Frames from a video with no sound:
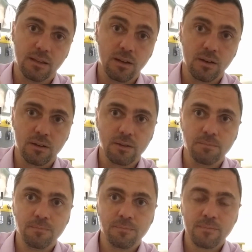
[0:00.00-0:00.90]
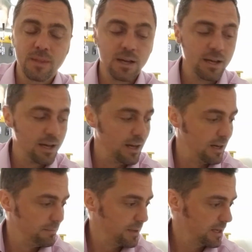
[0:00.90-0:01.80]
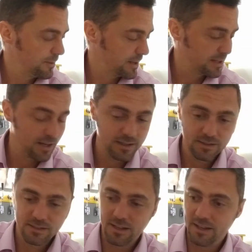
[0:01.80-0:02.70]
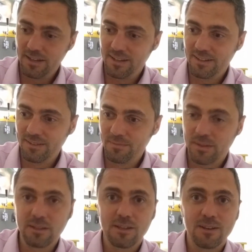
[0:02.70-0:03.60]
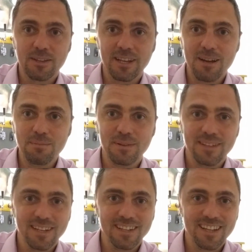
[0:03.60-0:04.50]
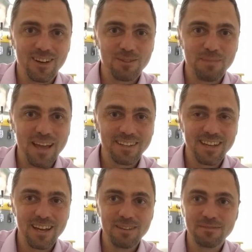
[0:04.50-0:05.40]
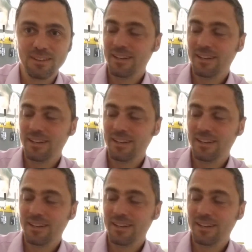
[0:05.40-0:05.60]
lager. Anyway guys, things are looking up in the old man cave.